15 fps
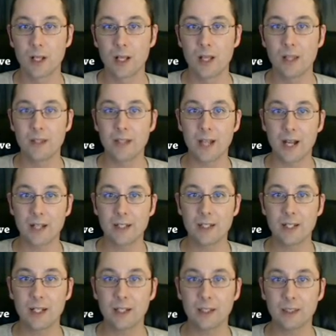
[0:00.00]
The
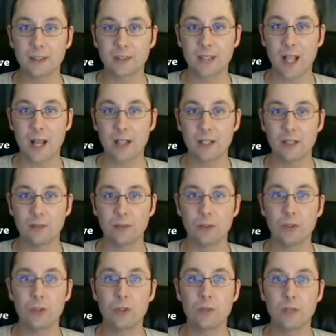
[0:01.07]
idea is that if you
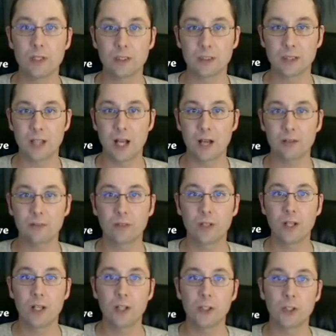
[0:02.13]
do this enough,
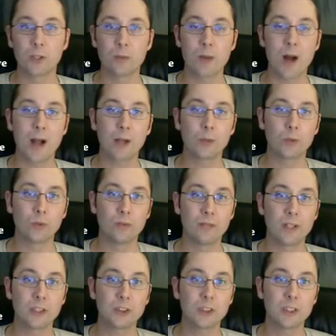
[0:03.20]
your mind will
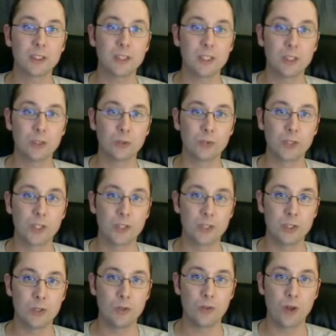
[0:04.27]
eventually yield to the
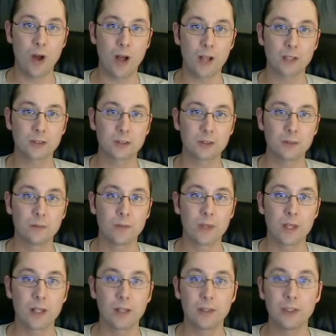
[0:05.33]
new thoughts.
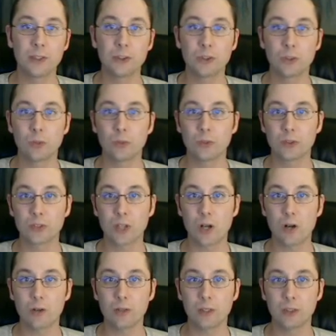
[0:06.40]
This should
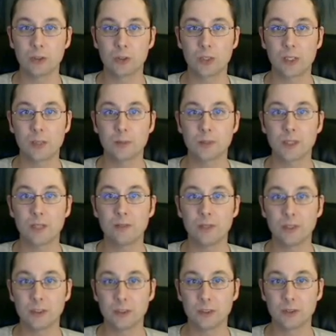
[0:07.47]
result in dreams and
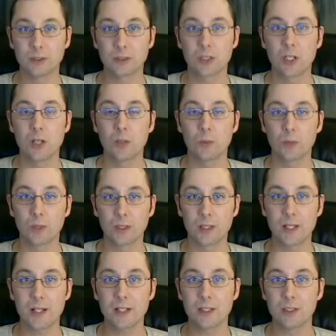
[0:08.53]
visions
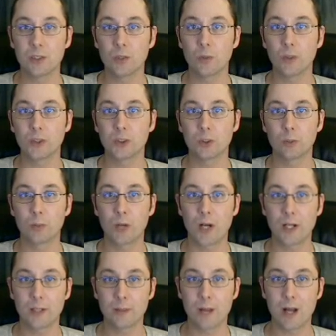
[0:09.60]
related to what you're
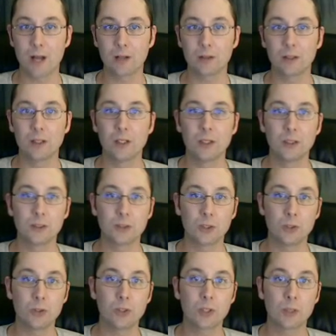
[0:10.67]
praying about, so
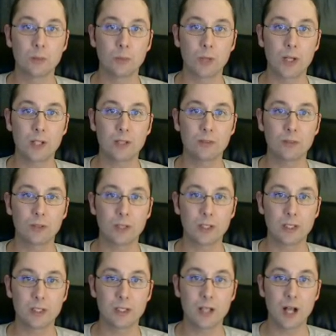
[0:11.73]
you can break
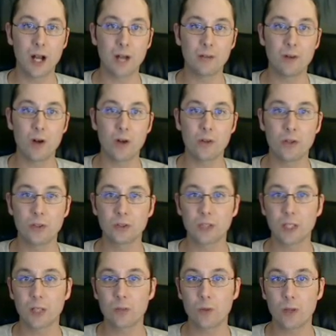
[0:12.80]
free of all those
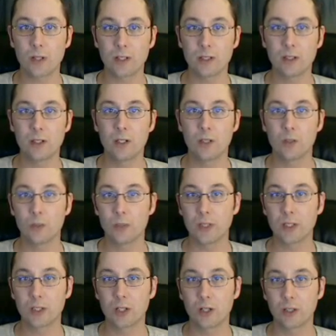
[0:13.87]
unwanted,
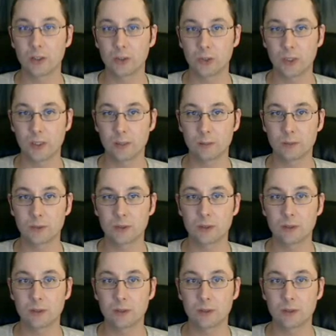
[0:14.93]
reoccurring dreams.